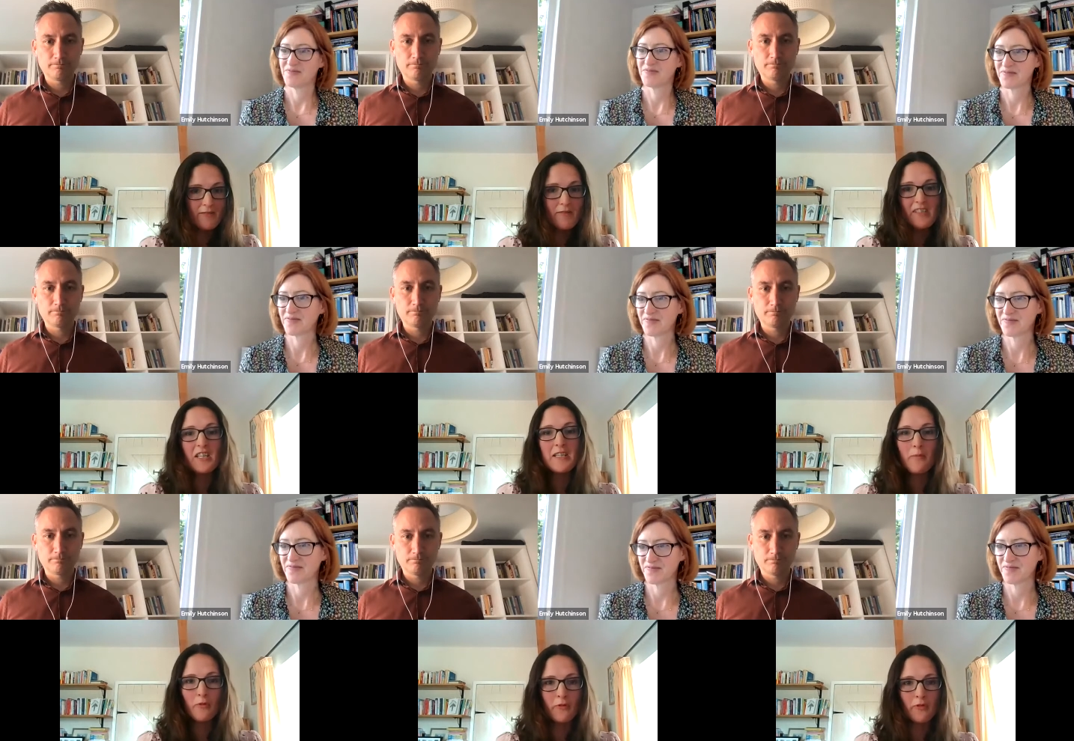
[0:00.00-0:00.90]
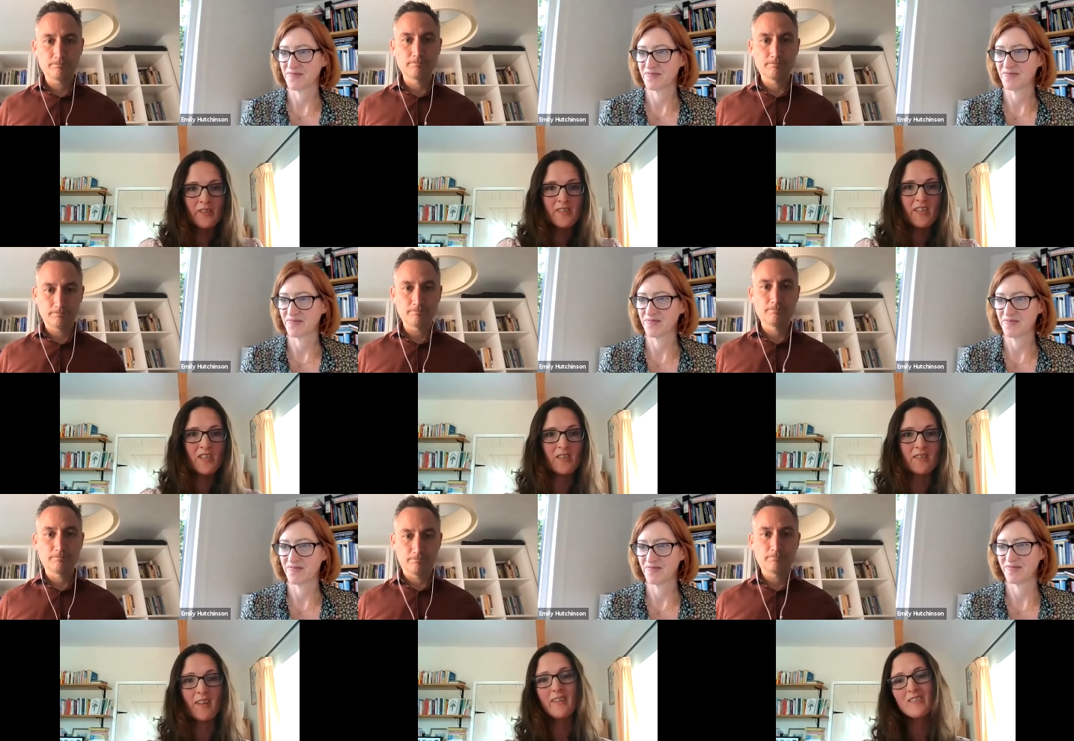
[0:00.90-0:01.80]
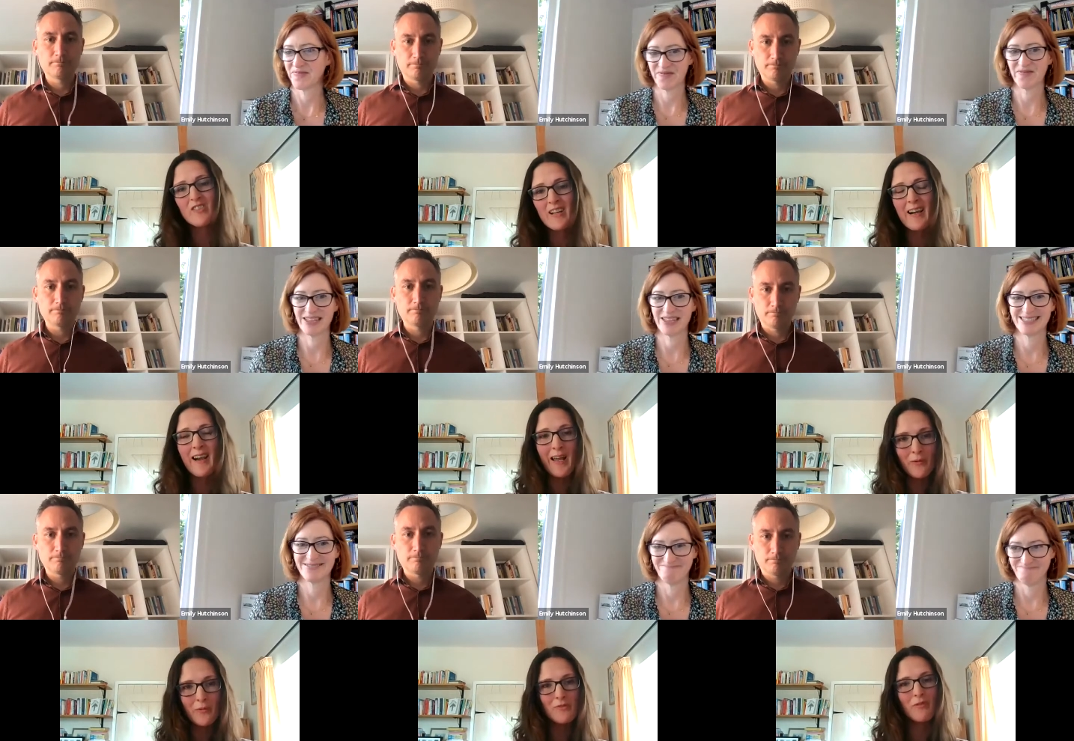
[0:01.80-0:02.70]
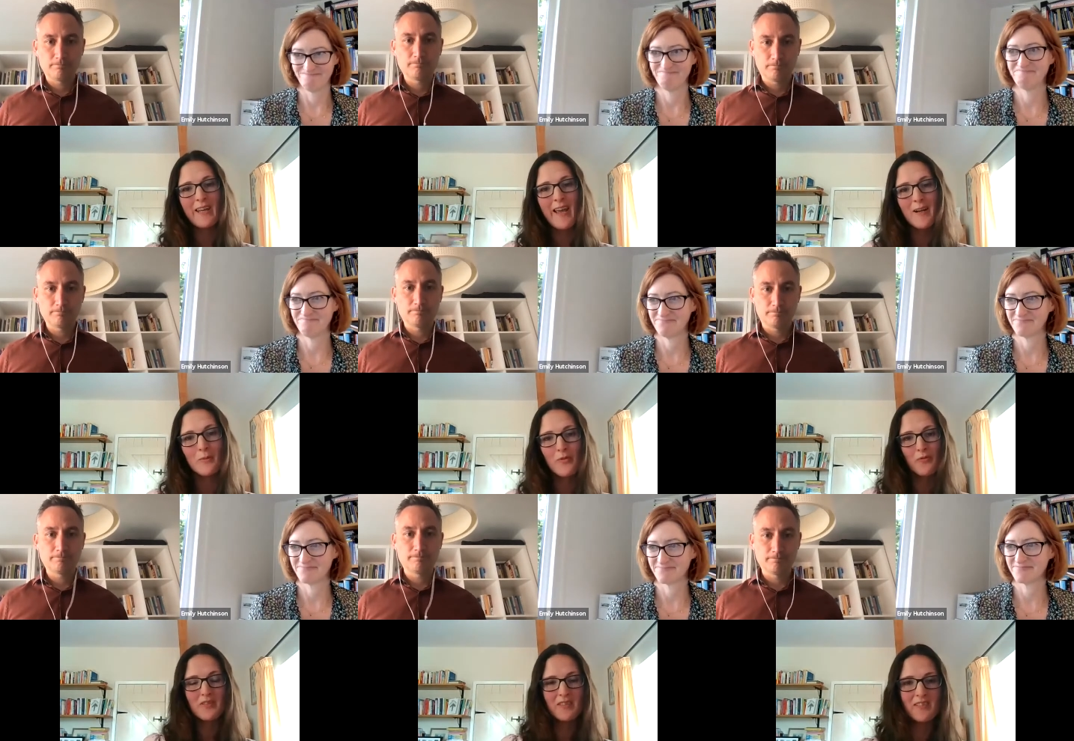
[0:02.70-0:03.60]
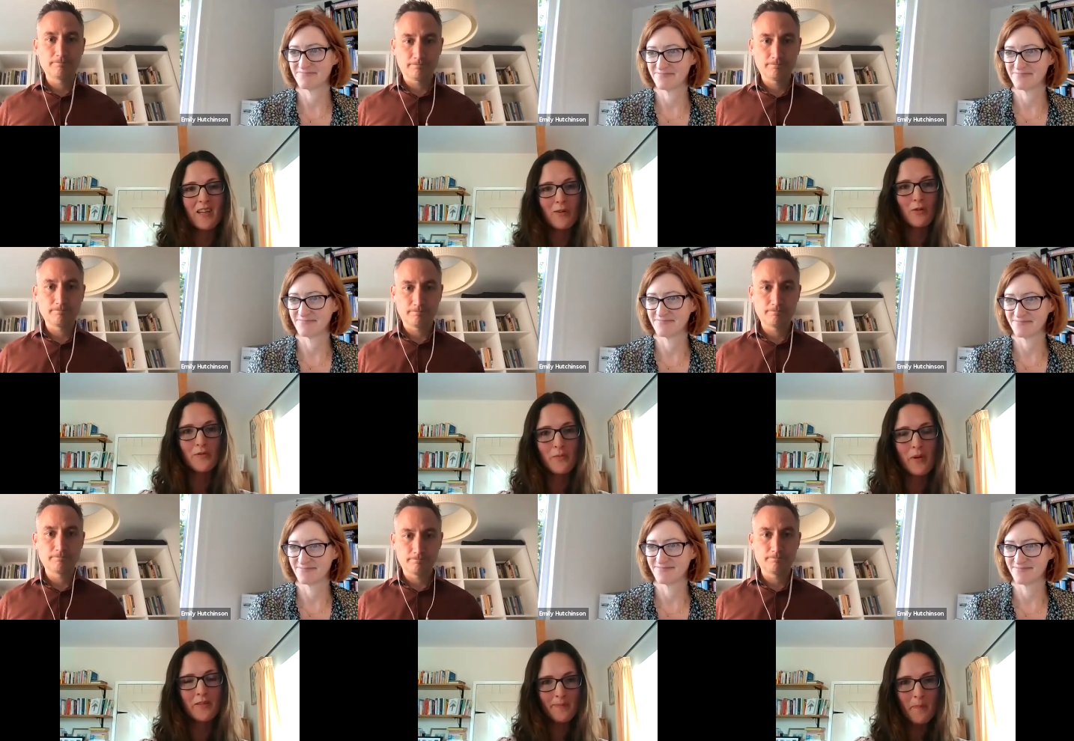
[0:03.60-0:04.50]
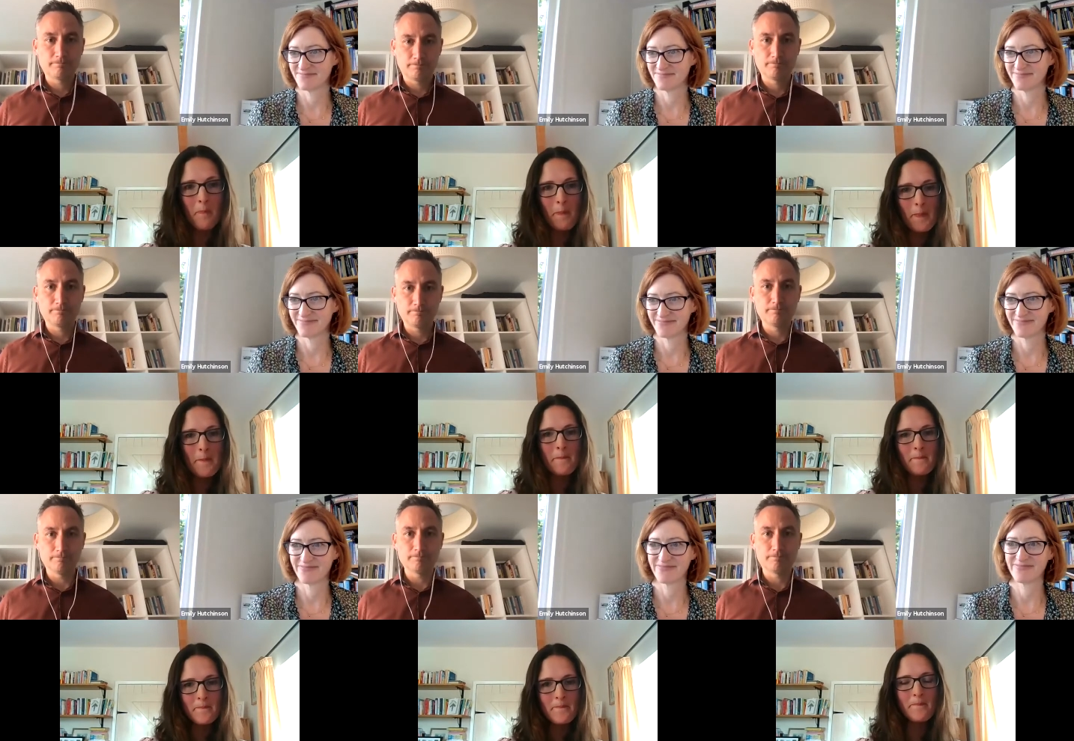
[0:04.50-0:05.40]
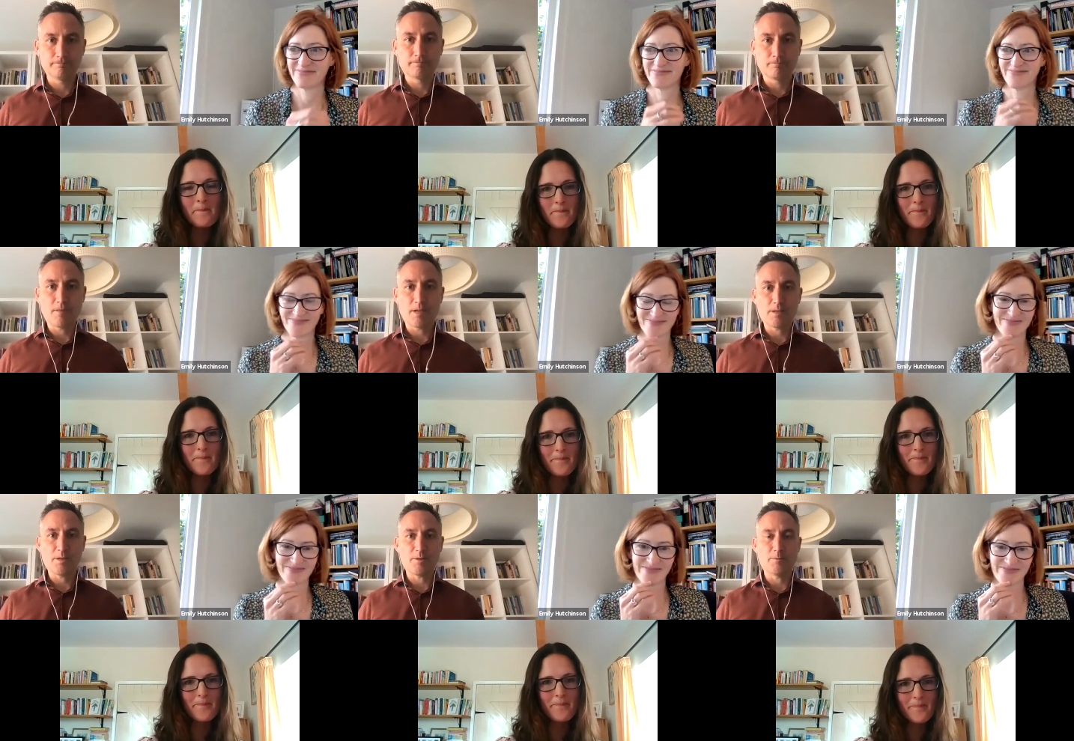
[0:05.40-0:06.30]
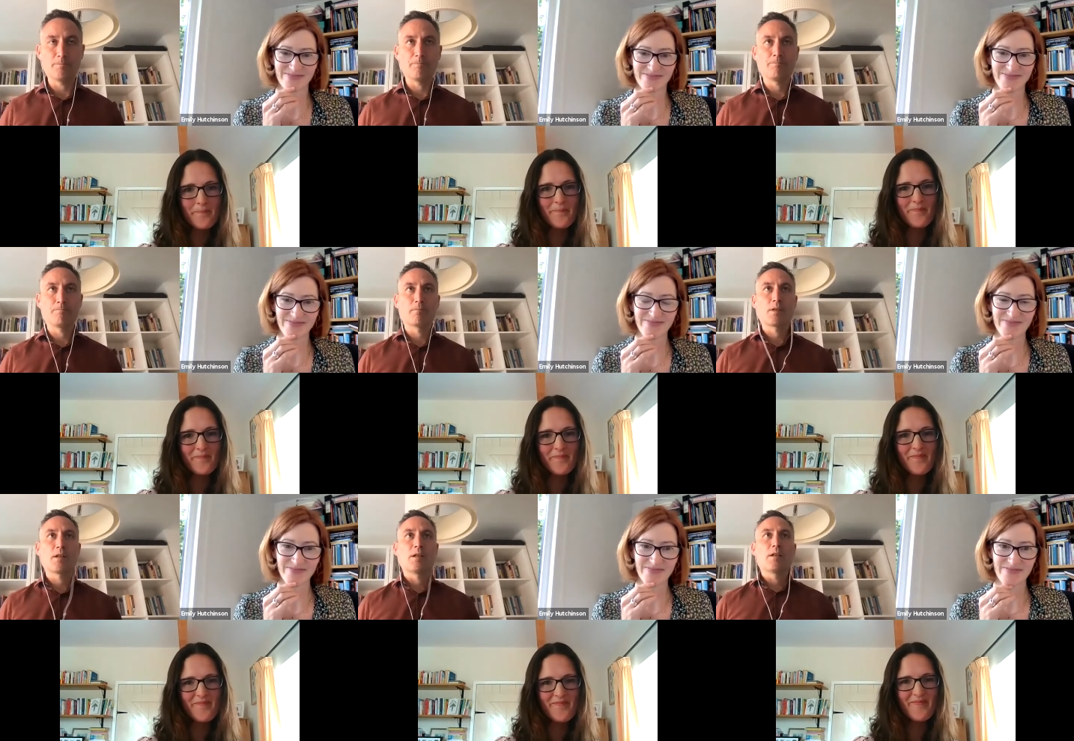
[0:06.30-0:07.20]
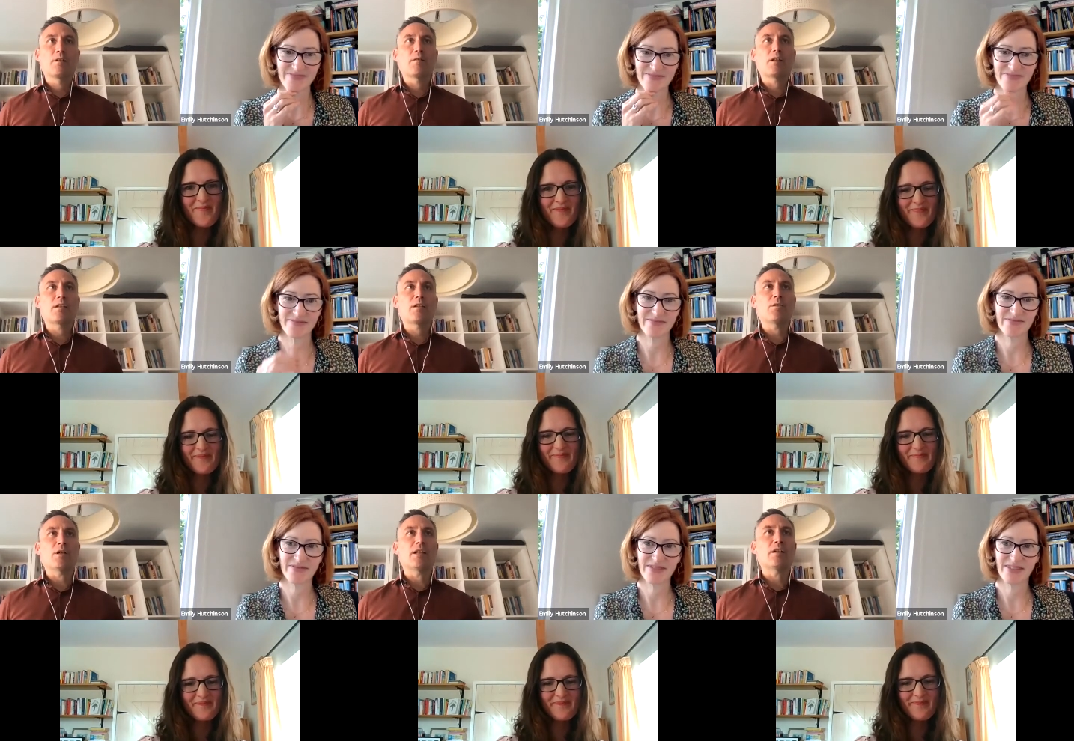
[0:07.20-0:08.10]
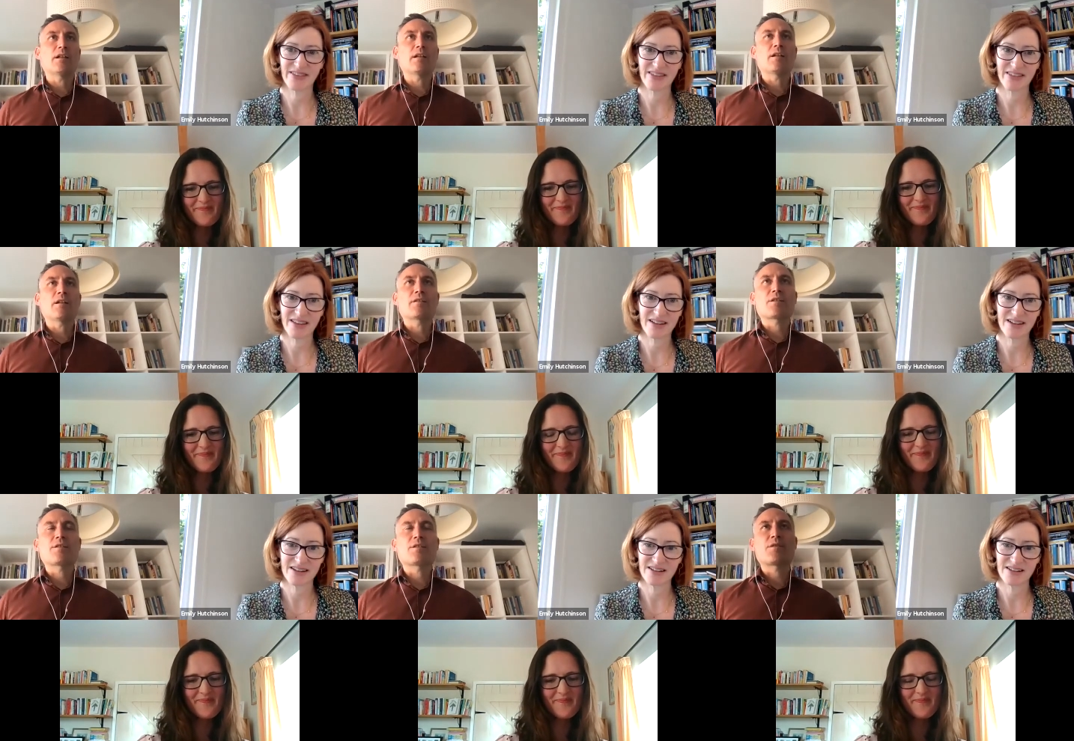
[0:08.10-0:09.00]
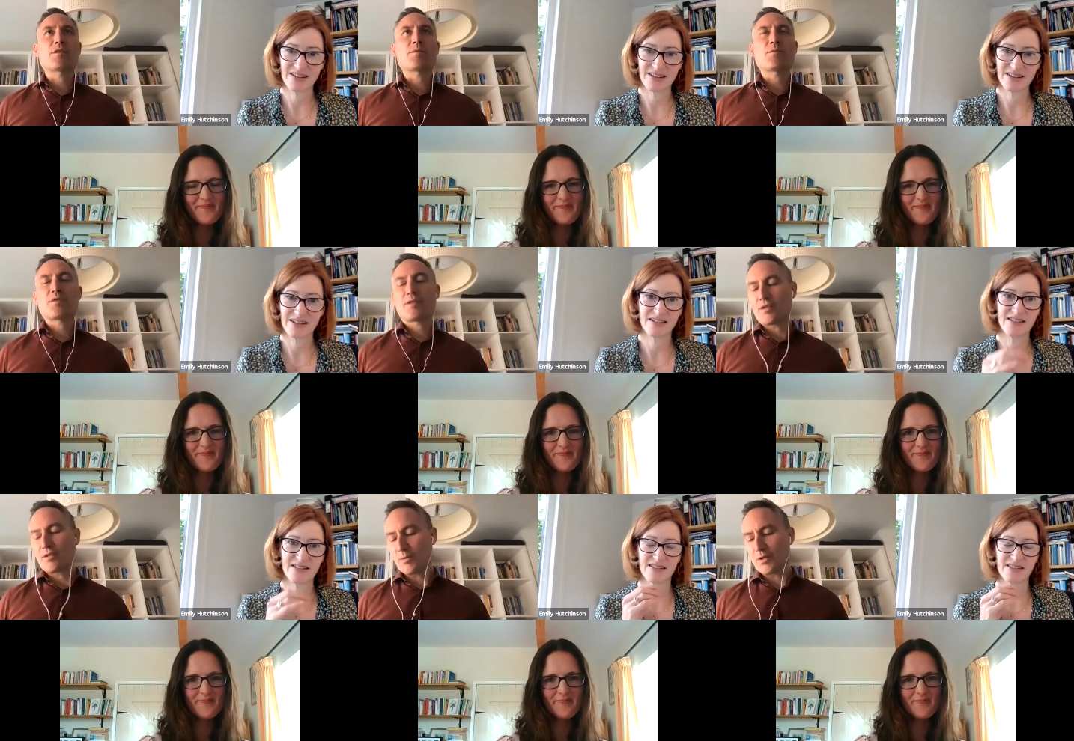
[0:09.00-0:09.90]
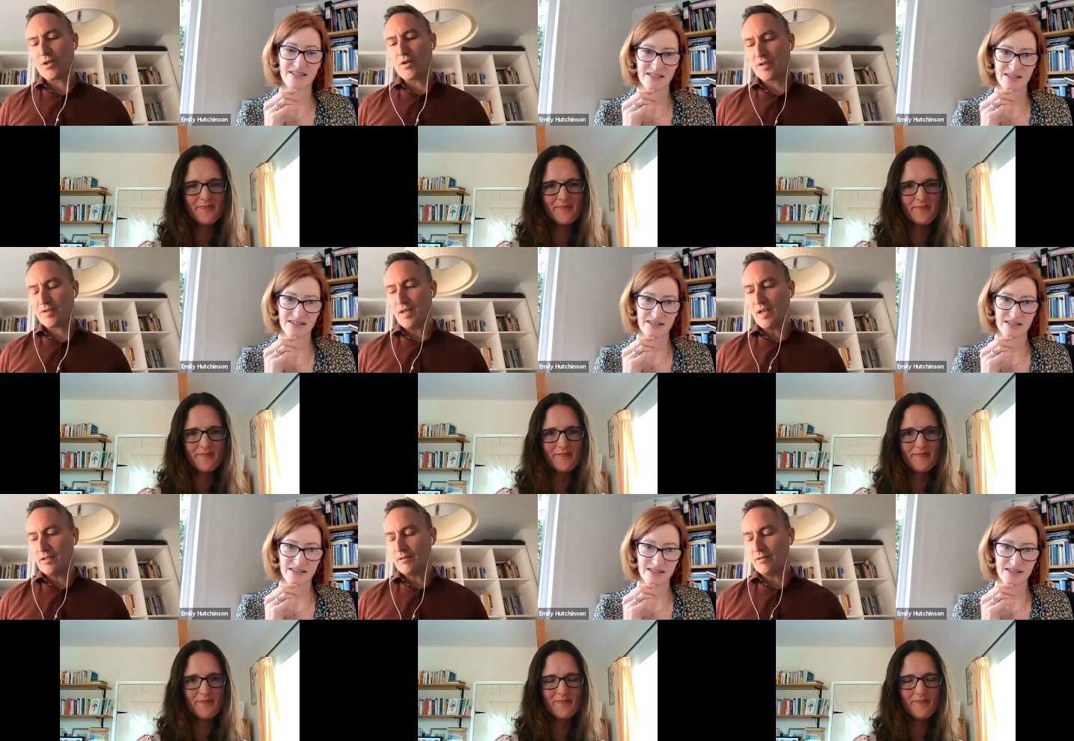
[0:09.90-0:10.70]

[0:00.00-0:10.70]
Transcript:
Speaker 1: a, a team or an organisation. That shared language really helps for it to take off as well.
Speaker 2: Mm. Thank you. Thank you. And I, I just just just was curious then